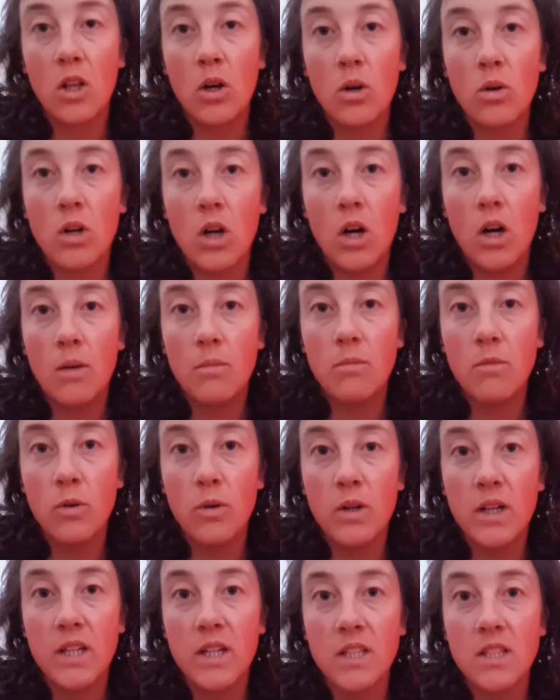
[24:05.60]
a low, calm
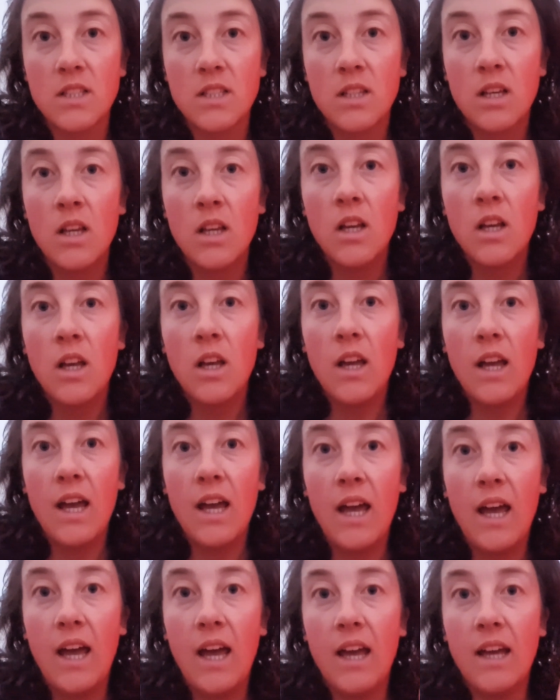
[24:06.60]
voice,
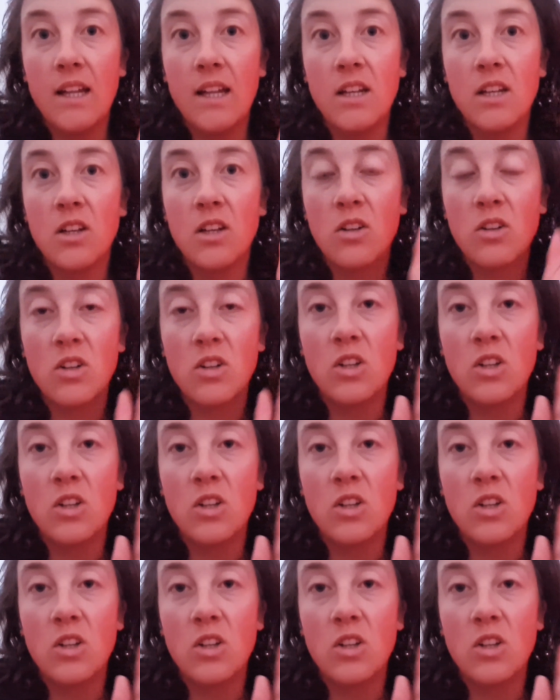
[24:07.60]
and